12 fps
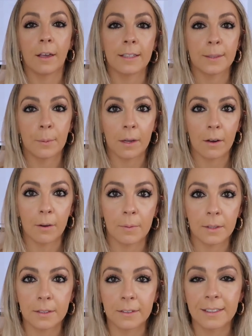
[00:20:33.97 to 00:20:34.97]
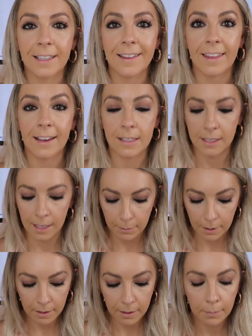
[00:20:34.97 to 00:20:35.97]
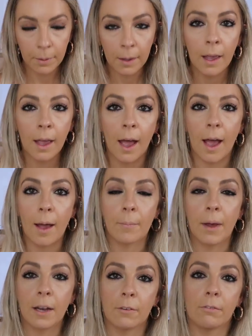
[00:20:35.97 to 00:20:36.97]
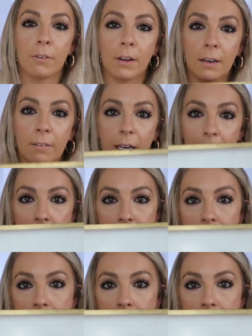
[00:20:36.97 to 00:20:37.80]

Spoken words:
Using my arm muscles there to keep that up, and a really good